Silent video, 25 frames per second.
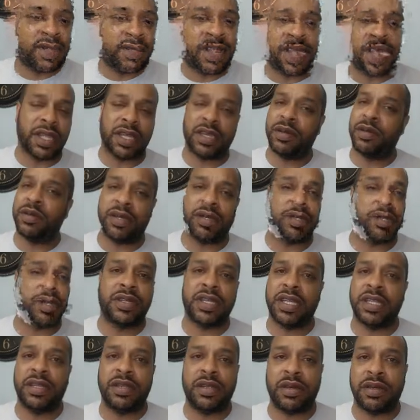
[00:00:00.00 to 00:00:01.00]
that and be like, oh,
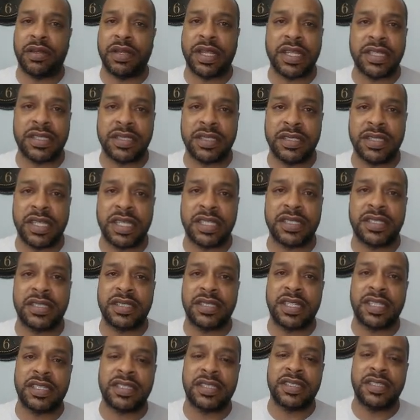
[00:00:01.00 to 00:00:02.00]
okay, no,
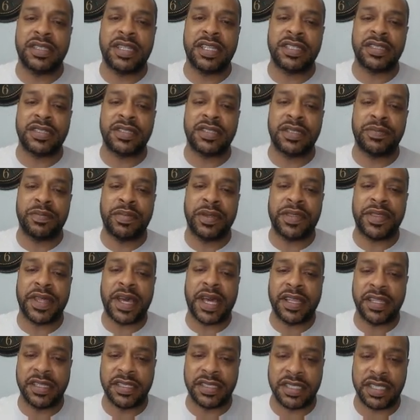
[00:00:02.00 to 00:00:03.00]
that's
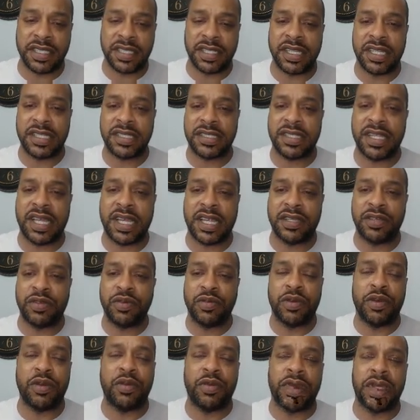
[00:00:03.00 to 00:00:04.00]
pathology. That's not
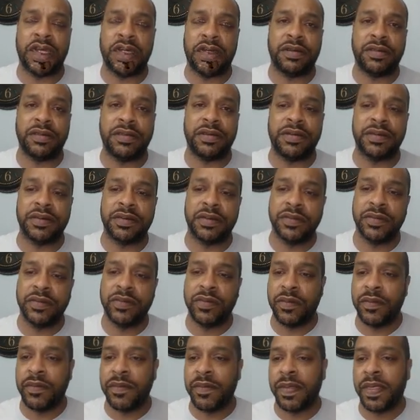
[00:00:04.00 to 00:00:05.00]
doing well.
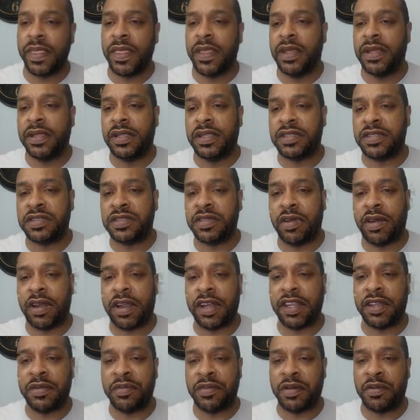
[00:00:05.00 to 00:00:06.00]
There's no
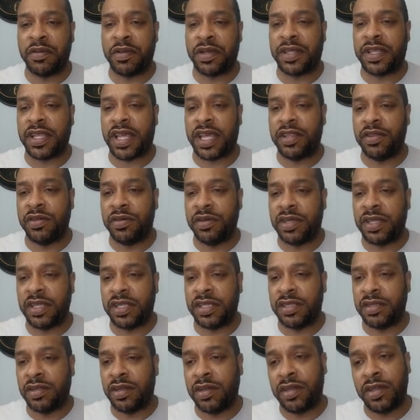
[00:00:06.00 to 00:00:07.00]
argument with that. You
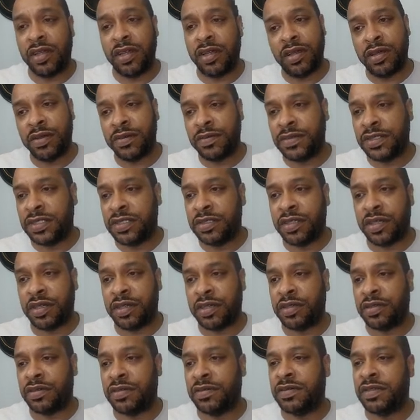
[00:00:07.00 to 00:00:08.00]
can,
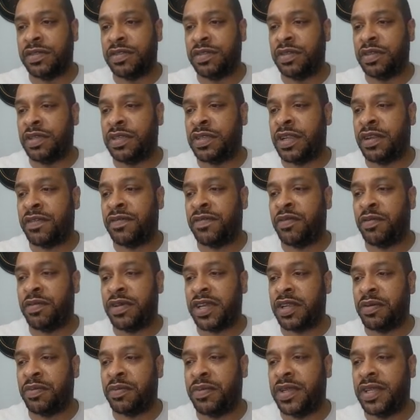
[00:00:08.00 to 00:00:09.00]

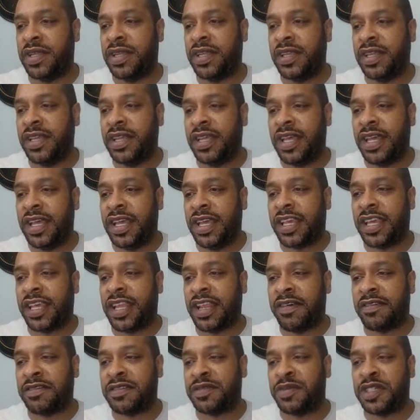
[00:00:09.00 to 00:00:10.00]
everyone can
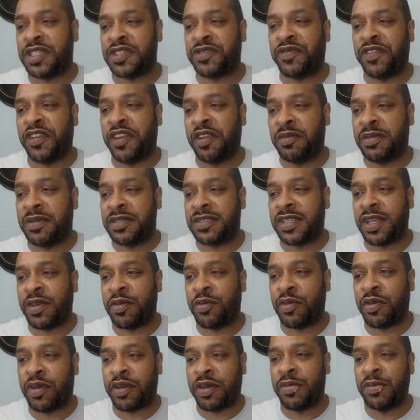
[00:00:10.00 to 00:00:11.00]
have as much freedom as
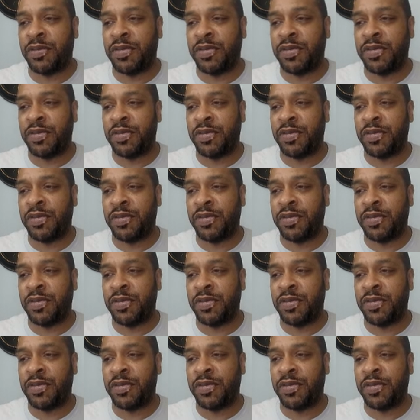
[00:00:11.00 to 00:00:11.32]
they want.